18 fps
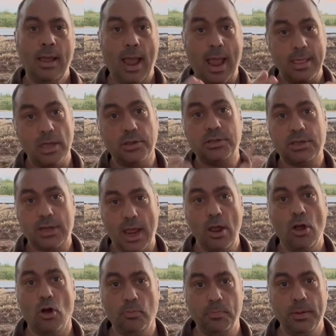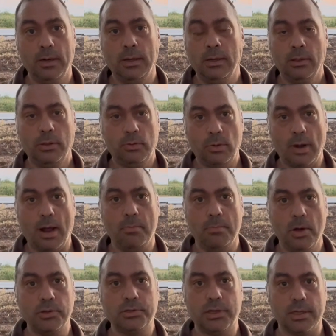and they'll stay open throughout
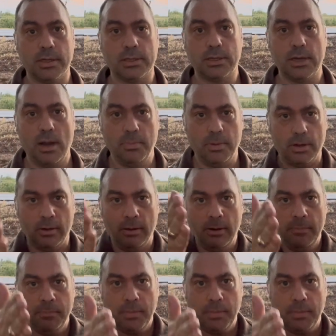most of the summer,